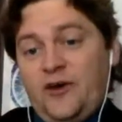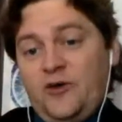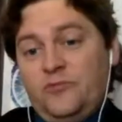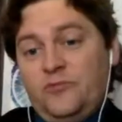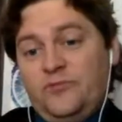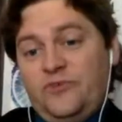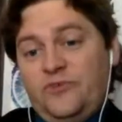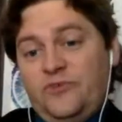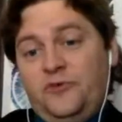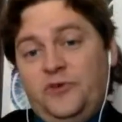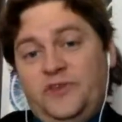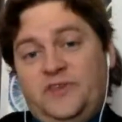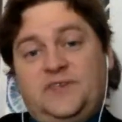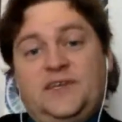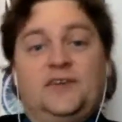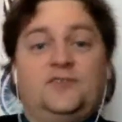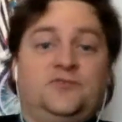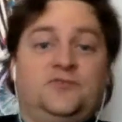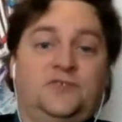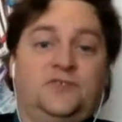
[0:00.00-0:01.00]
before the
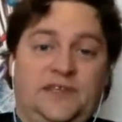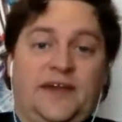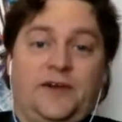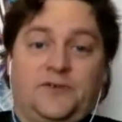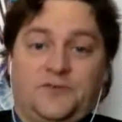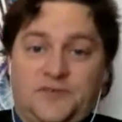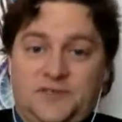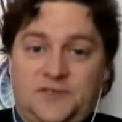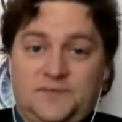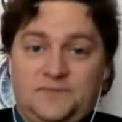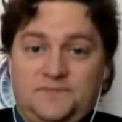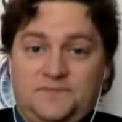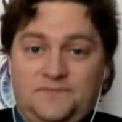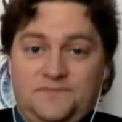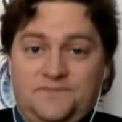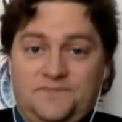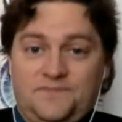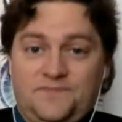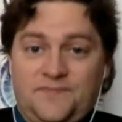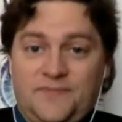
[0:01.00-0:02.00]
schedule's announced.
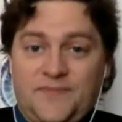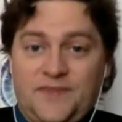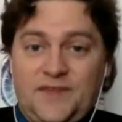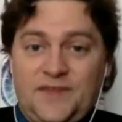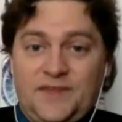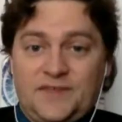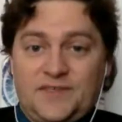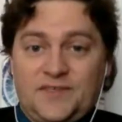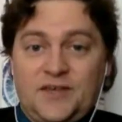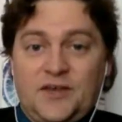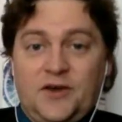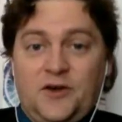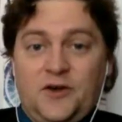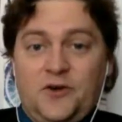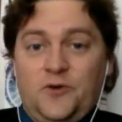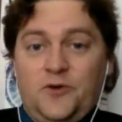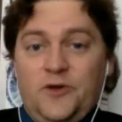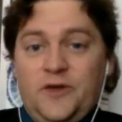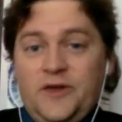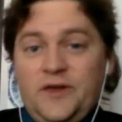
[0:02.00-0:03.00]

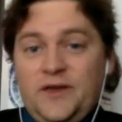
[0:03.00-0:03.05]
So